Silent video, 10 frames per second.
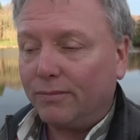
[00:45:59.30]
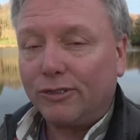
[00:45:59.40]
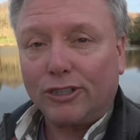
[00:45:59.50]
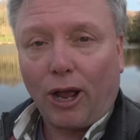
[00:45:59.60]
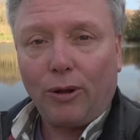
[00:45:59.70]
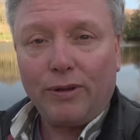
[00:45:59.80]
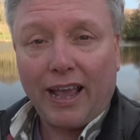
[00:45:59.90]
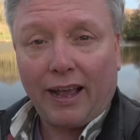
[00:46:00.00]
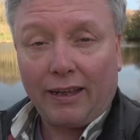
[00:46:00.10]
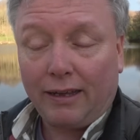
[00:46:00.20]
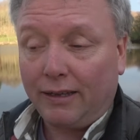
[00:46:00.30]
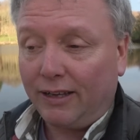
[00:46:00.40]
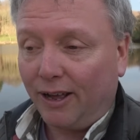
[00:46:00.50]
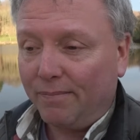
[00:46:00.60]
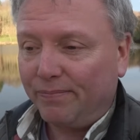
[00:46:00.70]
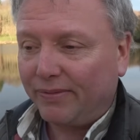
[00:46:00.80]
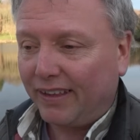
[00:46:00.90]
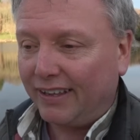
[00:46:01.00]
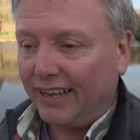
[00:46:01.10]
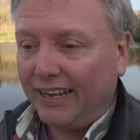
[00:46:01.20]
So yeah,
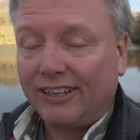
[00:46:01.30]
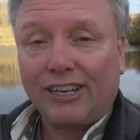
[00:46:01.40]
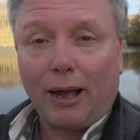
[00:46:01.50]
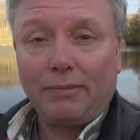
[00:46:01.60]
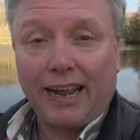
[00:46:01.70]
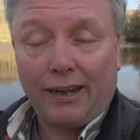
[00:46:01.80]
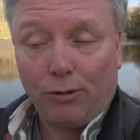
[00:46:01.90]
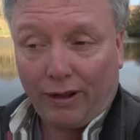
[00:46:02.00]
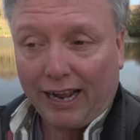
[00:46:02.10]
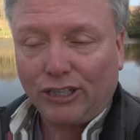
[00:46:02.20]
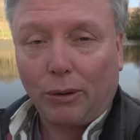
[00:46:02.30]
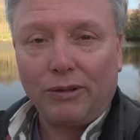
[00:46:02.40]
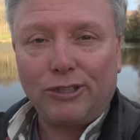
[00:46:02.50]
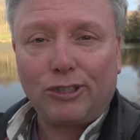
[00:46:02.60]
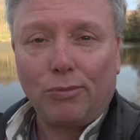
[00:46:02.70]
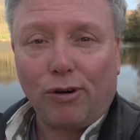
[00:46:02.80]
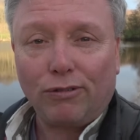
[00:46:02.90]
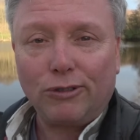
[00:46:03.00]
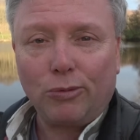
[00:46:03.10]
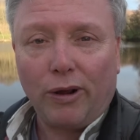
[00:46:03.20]
he's come down. He'll catch up with us
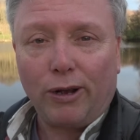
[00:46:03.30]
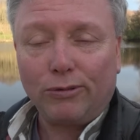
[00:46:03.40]
tomorrow as well.